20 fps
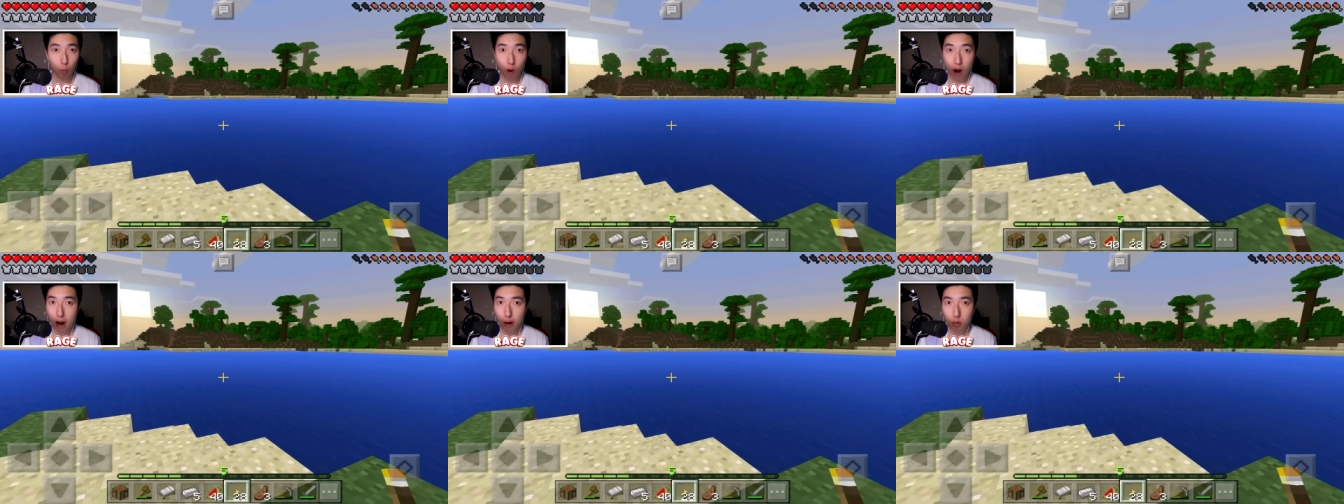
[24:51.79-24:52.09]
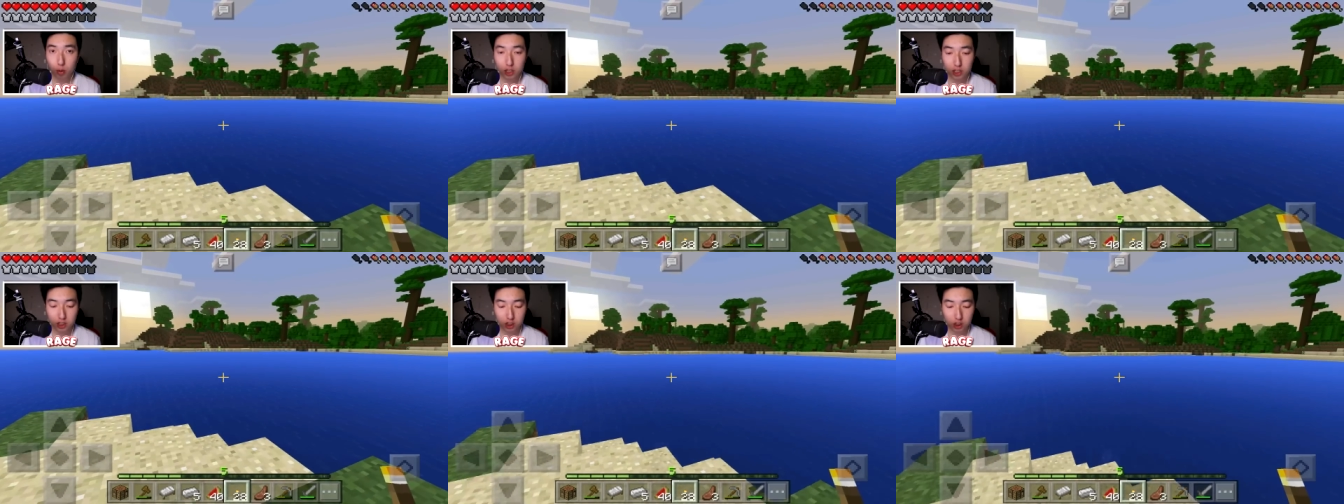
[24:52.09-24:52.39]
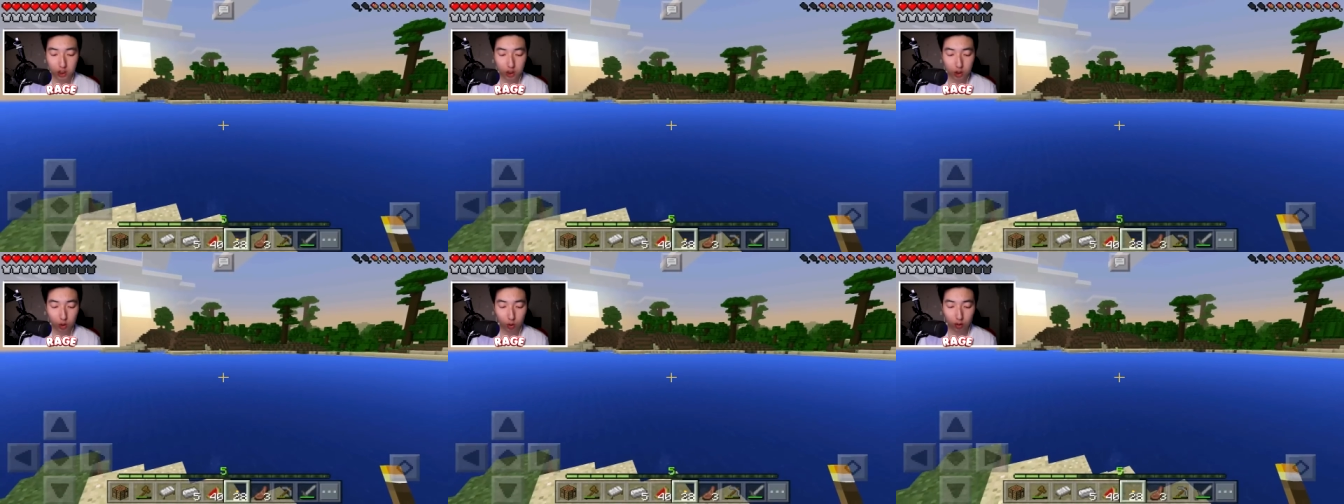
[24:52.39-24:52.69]
Why would it
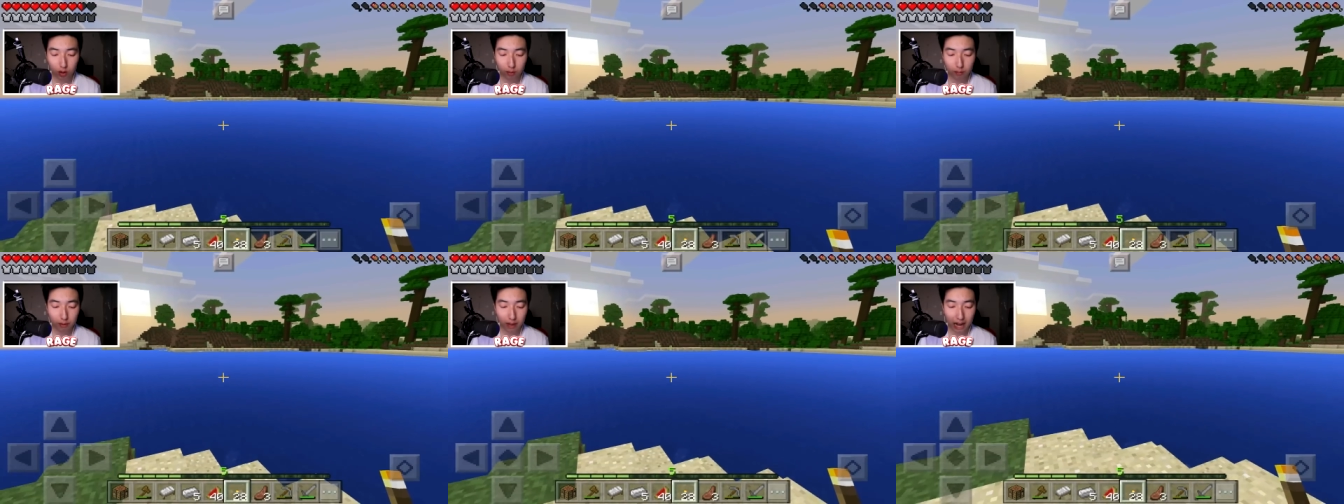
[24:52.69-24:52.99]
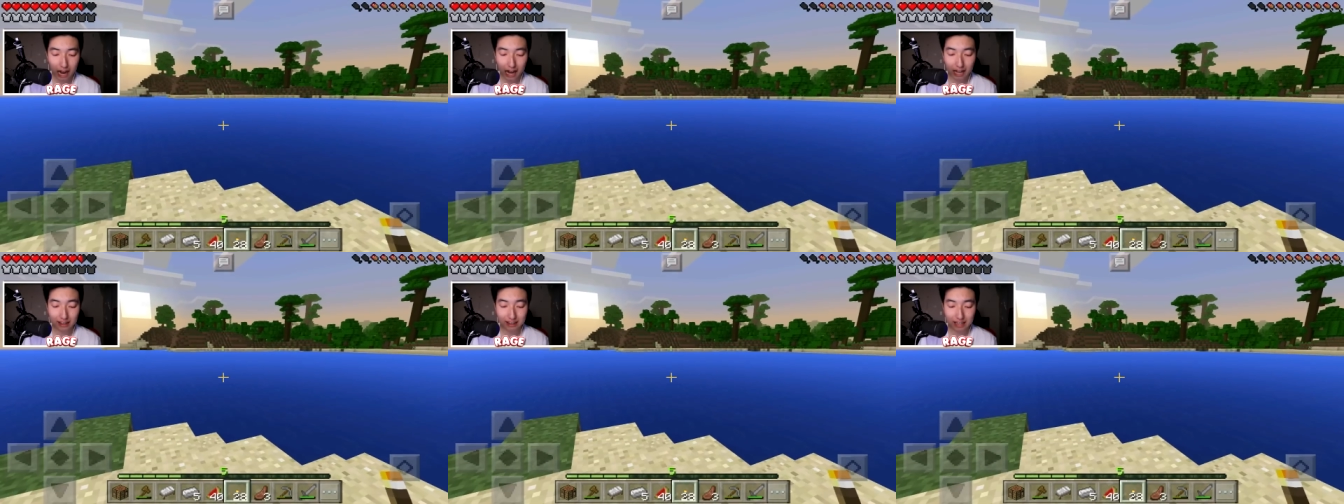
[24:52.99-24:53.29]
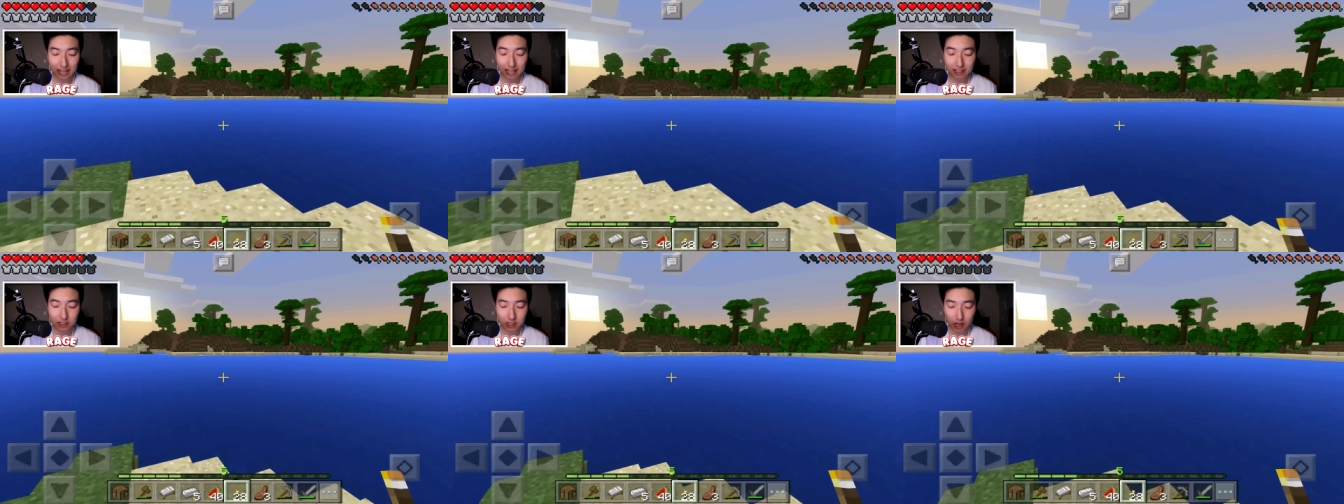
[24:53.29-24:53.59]
just show up
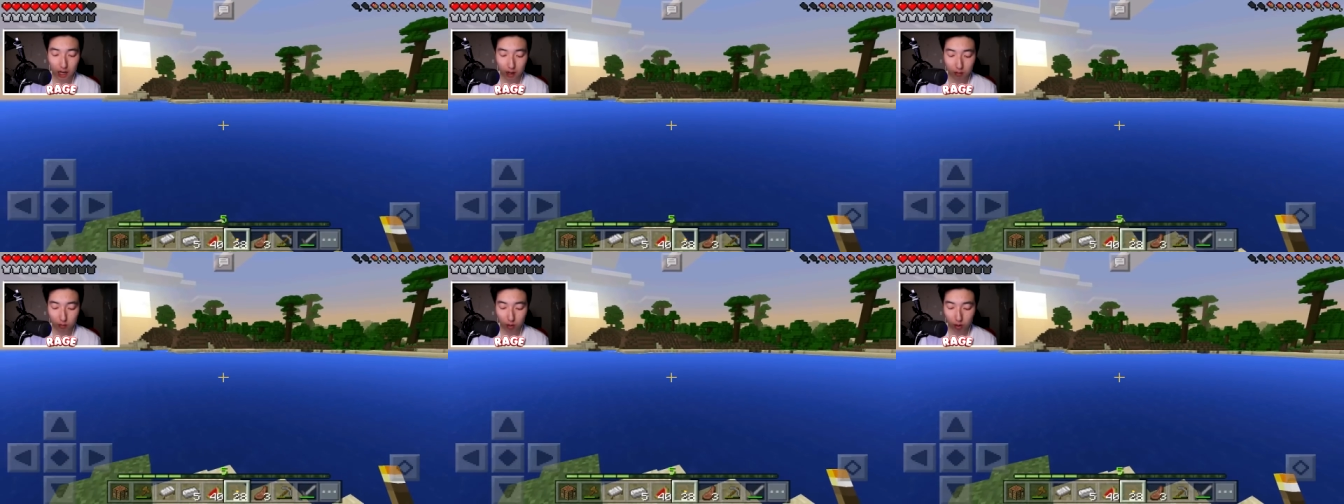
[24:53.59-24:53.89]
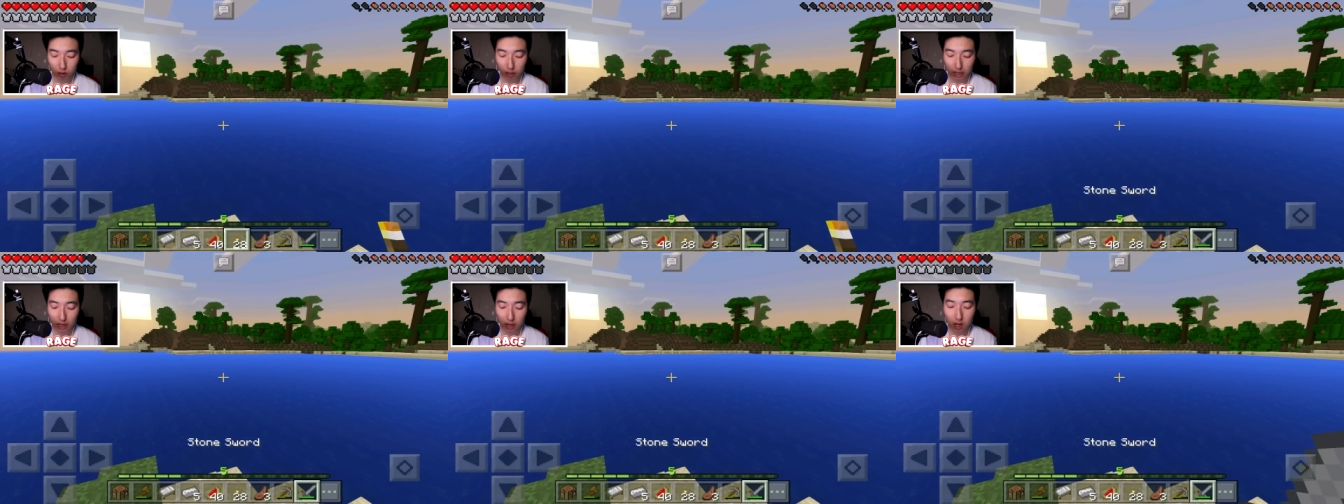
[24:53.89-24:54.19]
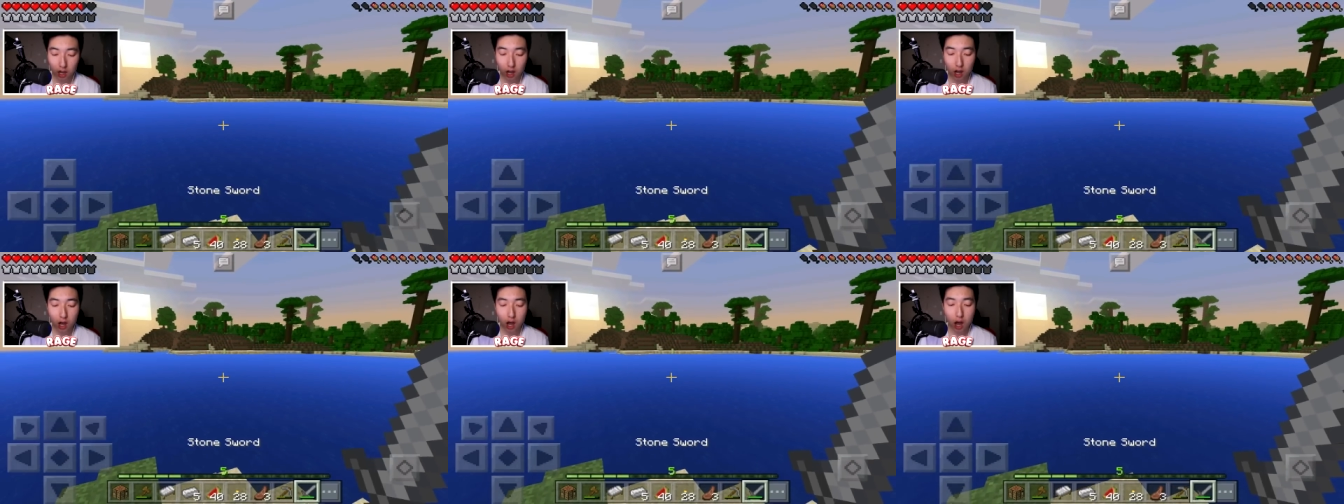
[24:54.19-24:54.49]
at that time?
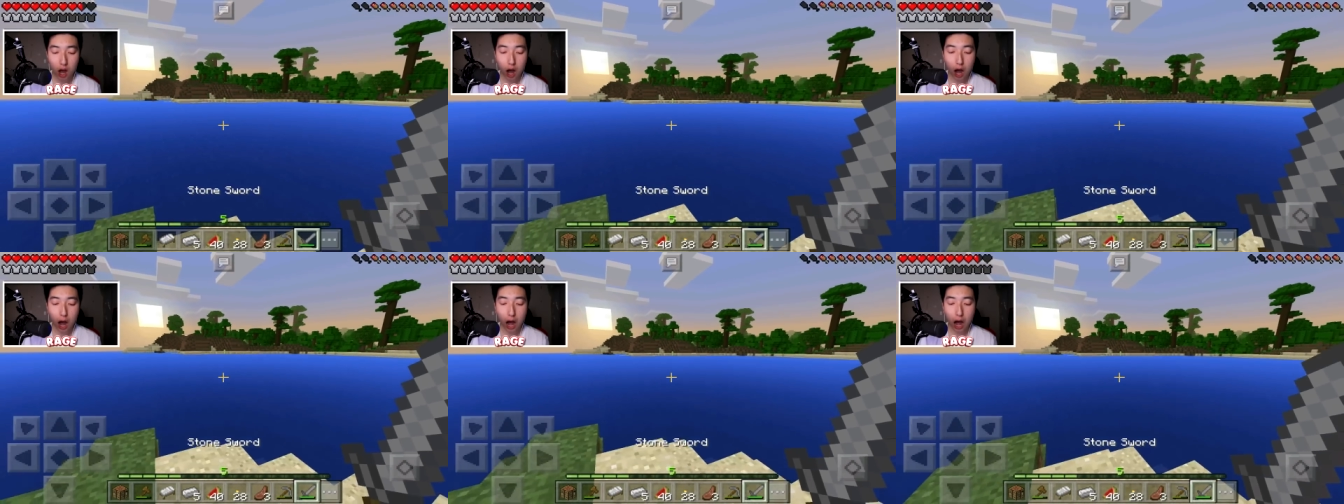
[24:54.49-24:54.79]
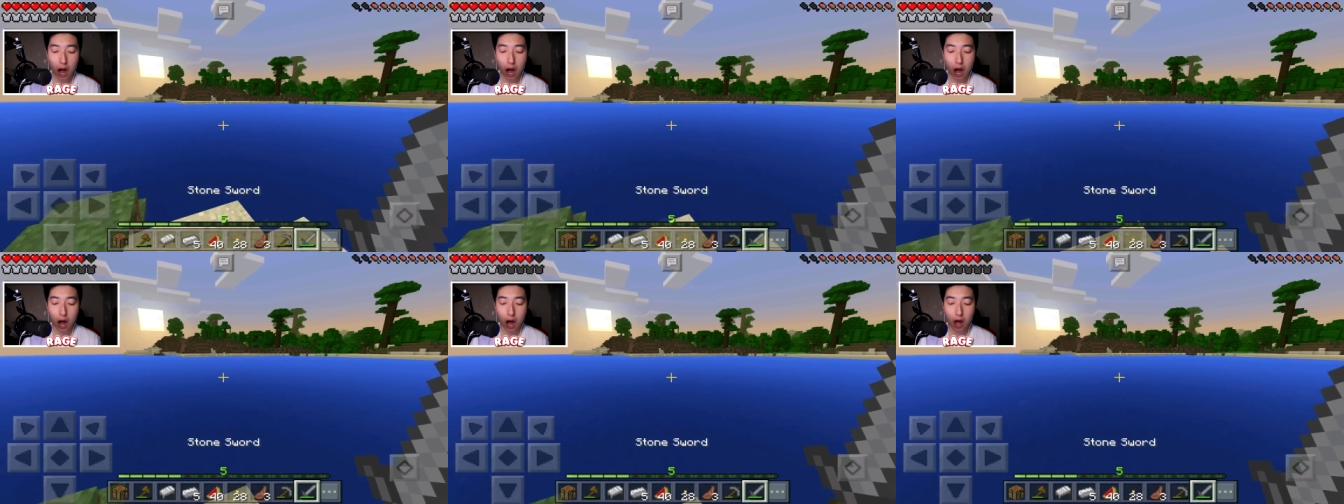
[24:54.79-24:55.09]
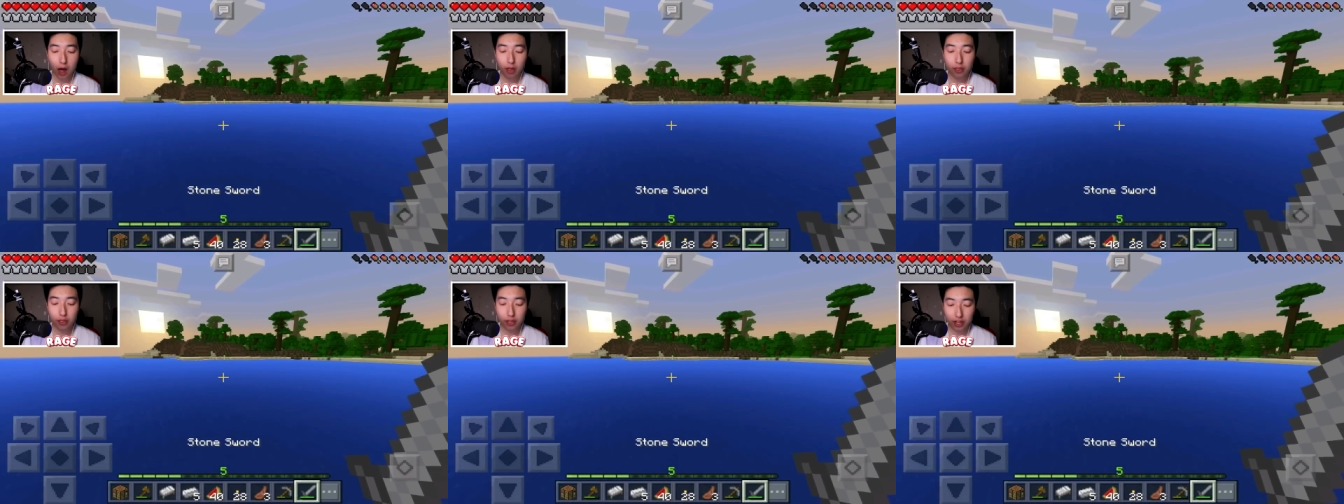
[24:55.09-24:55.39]
Okay.
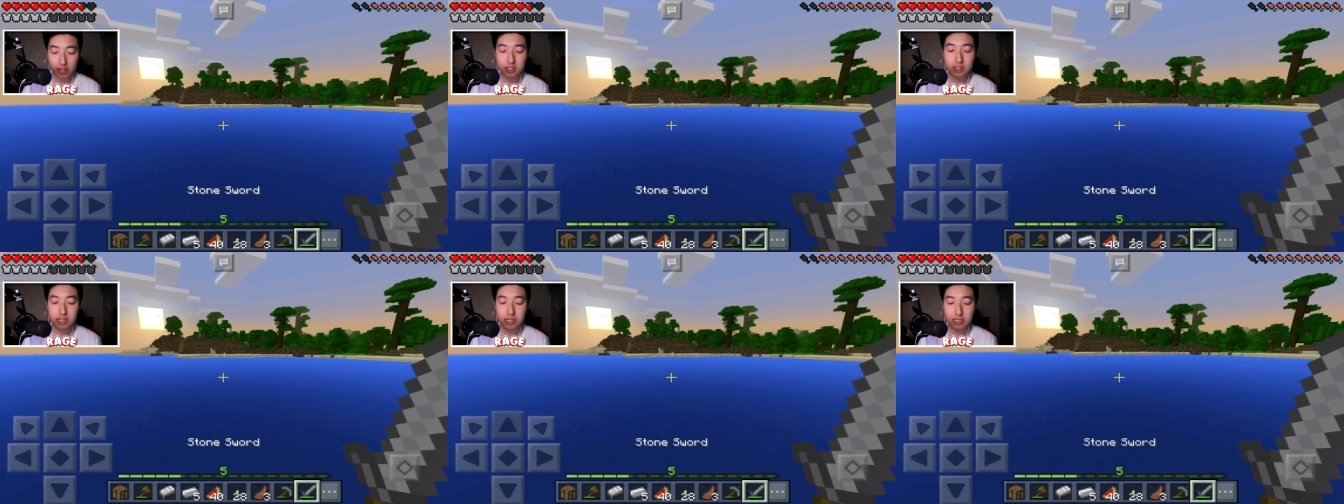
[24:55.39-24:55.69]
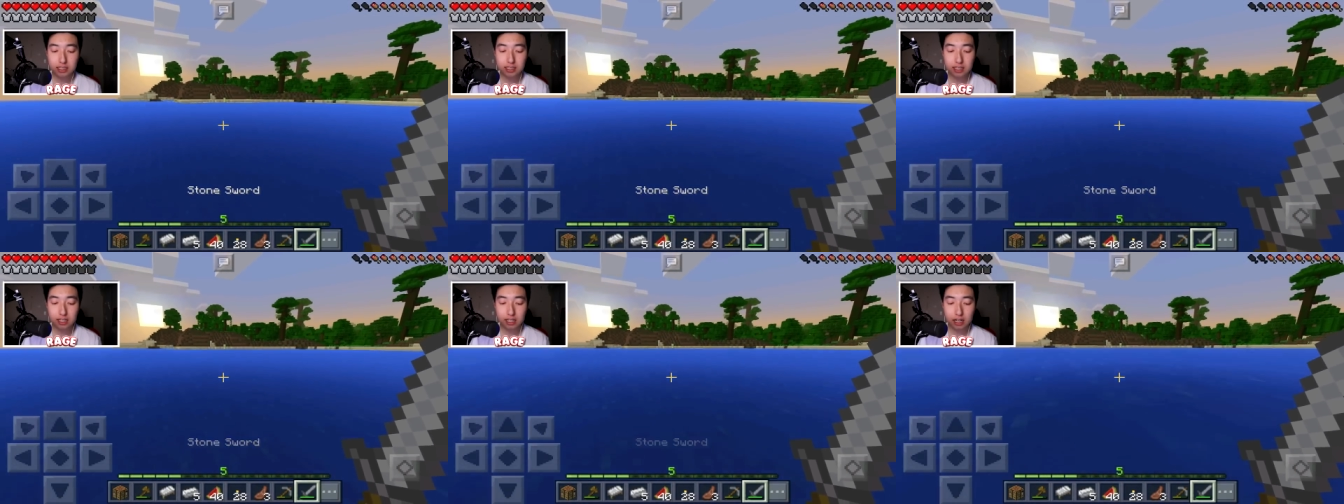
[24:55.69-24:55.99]
This is